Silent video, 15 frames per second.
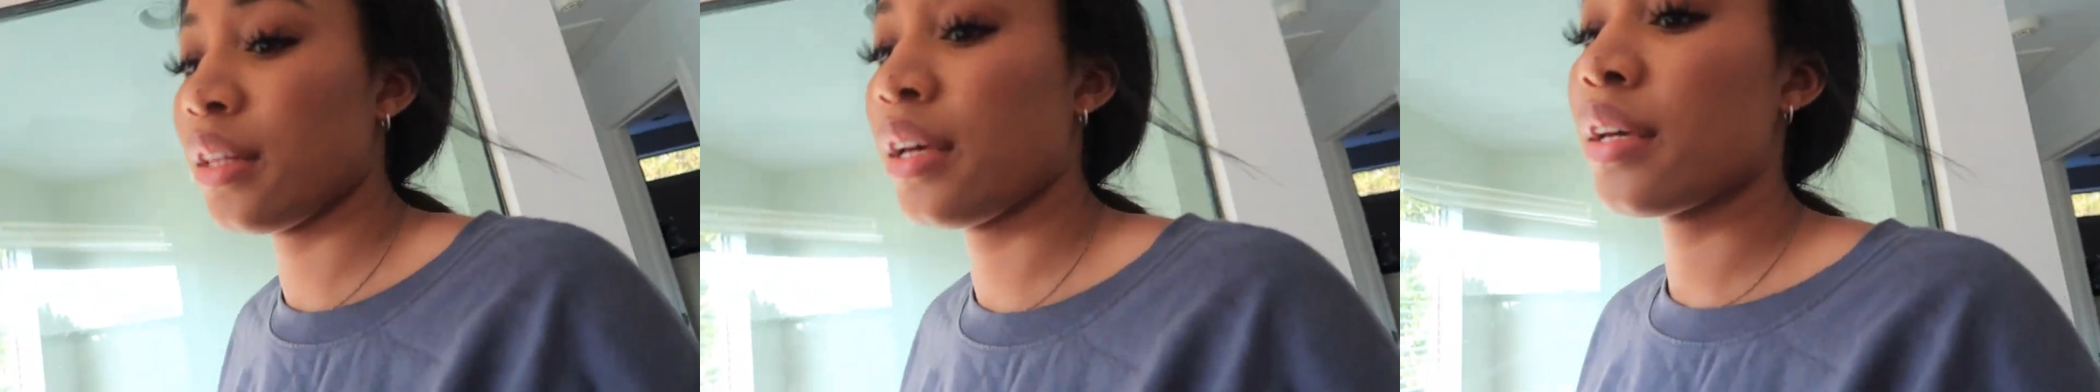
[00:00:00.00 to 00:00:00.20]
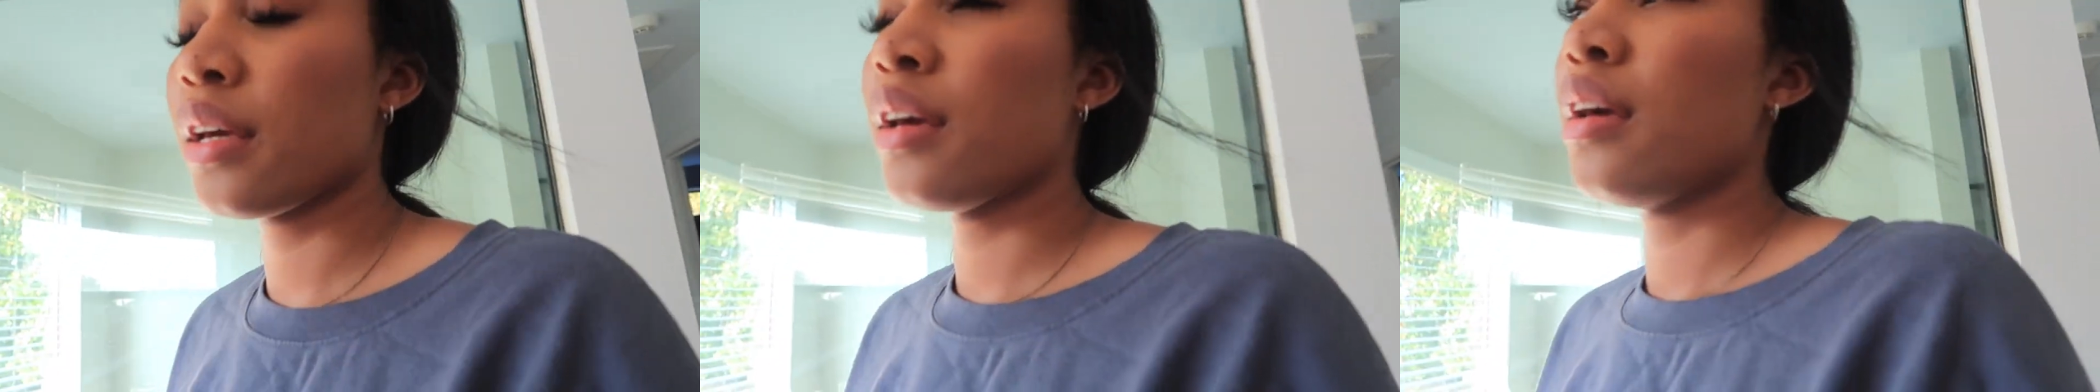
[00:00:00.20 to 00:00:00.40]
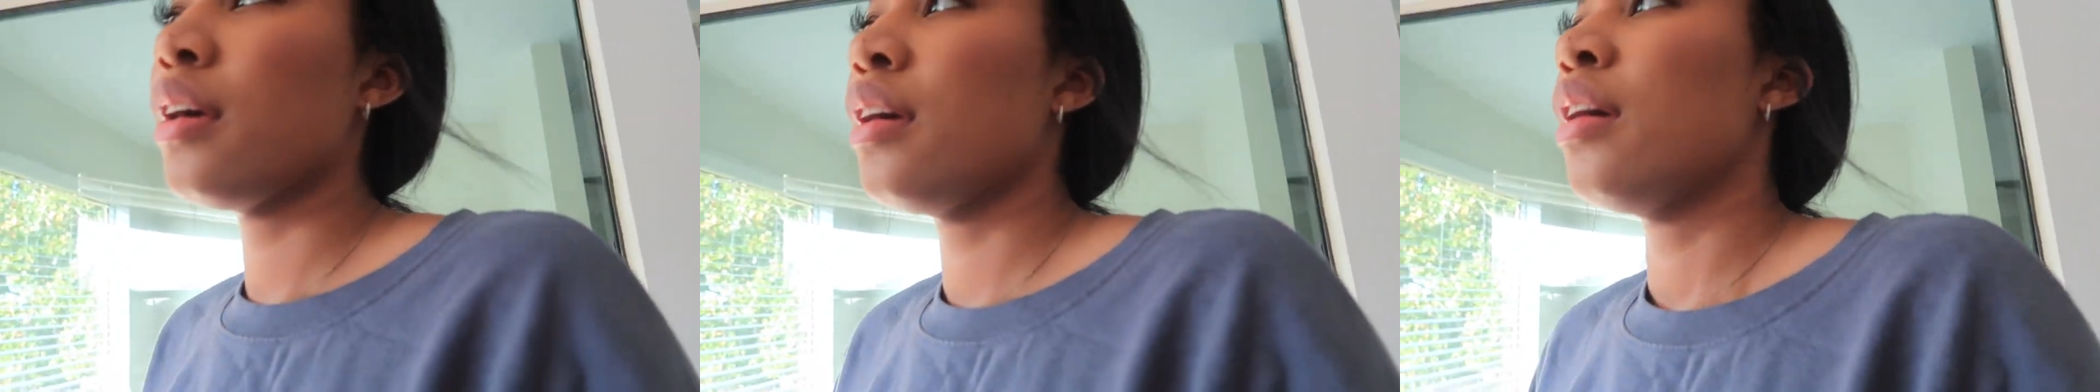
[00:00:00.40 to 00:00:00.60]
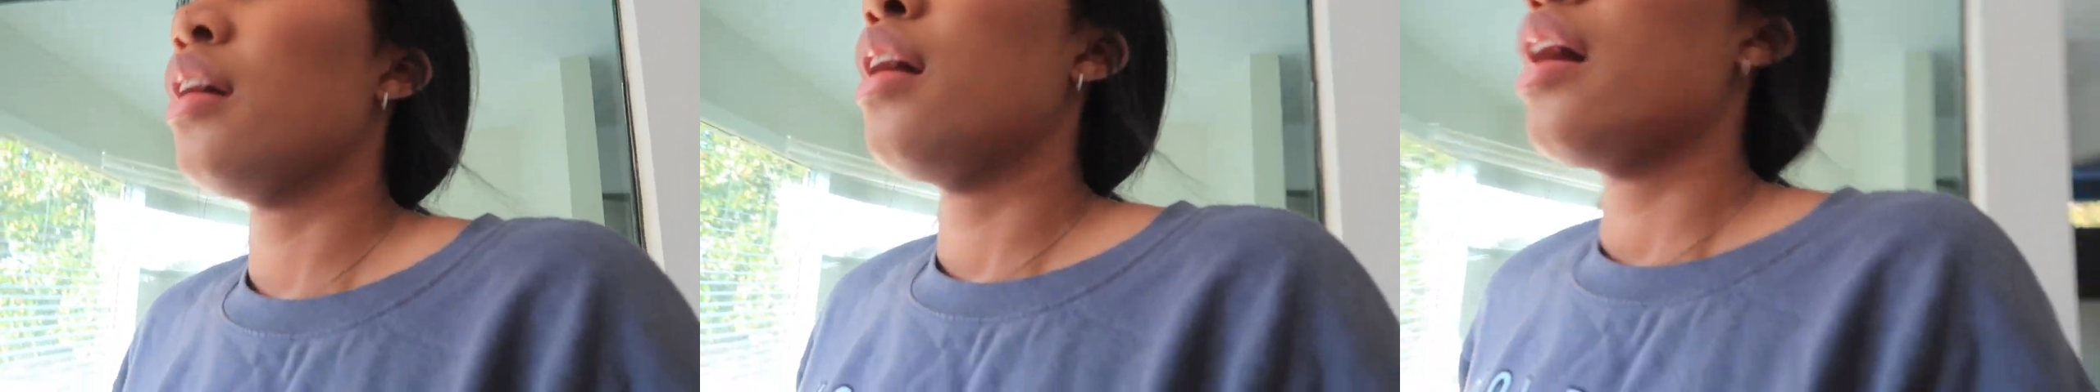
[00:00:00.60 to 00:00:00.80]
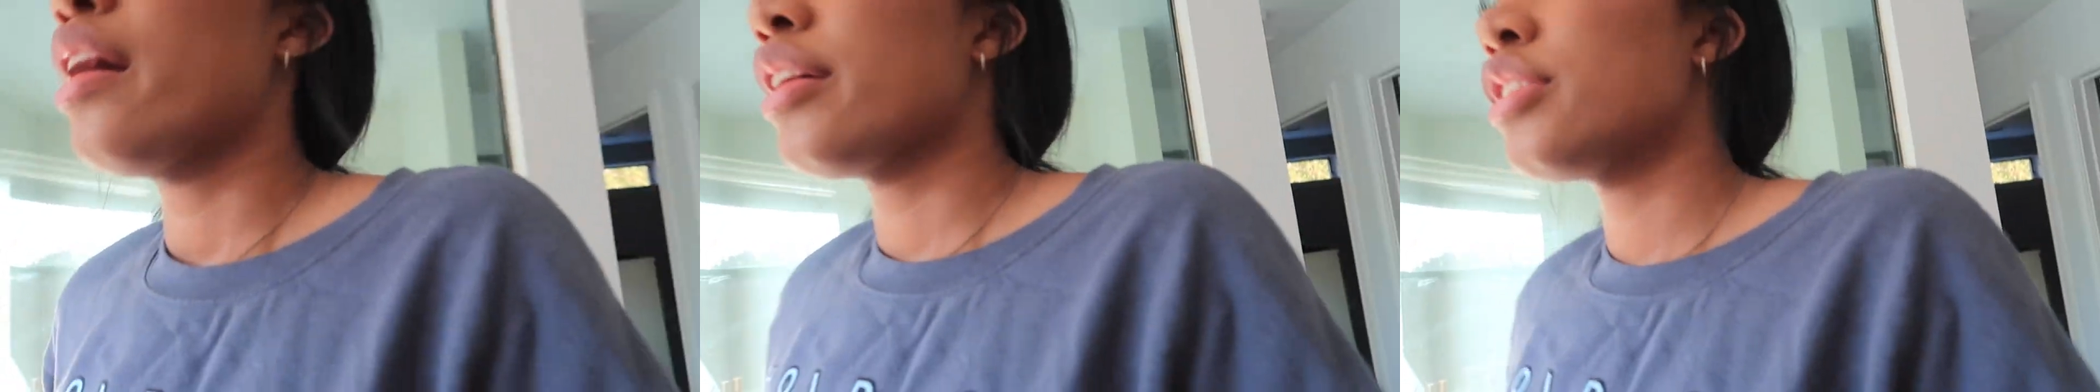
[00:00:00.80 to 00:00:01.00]
Like,
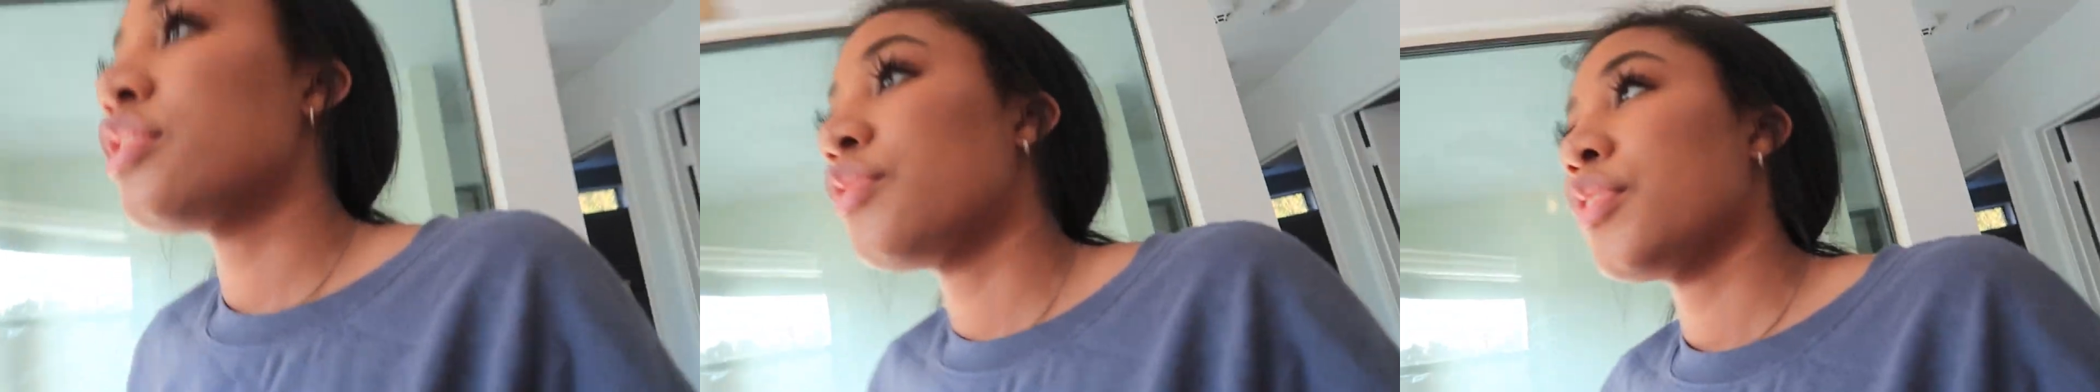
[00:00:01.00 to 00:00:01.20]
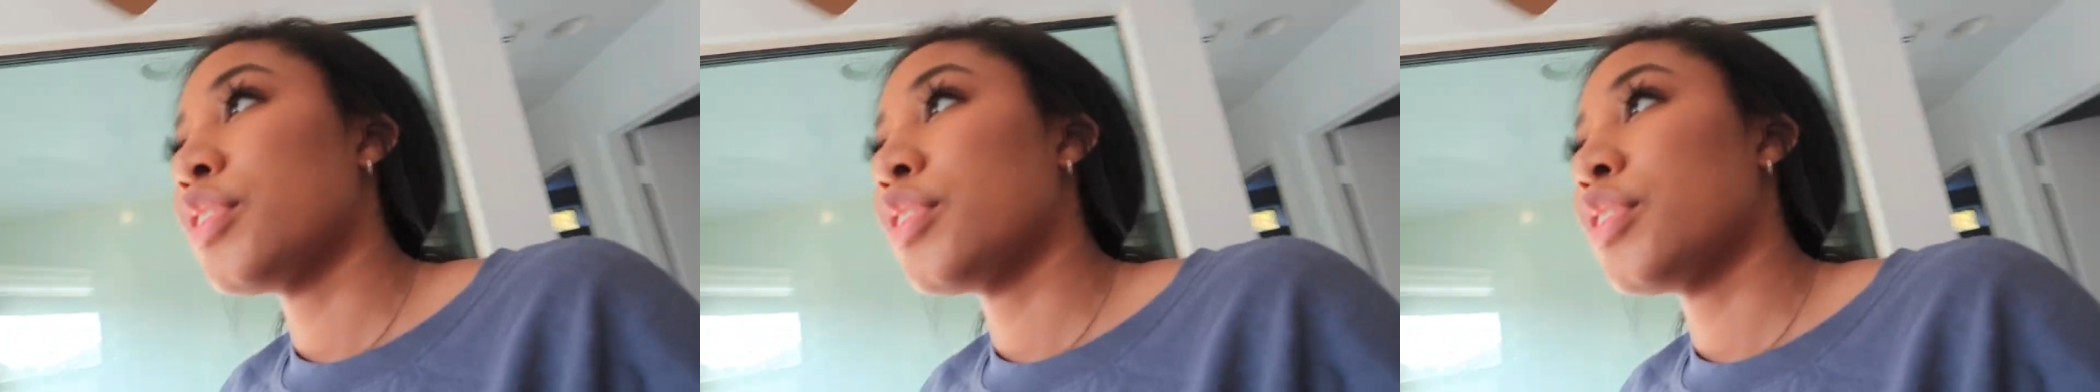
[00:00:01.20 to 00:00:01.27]
I just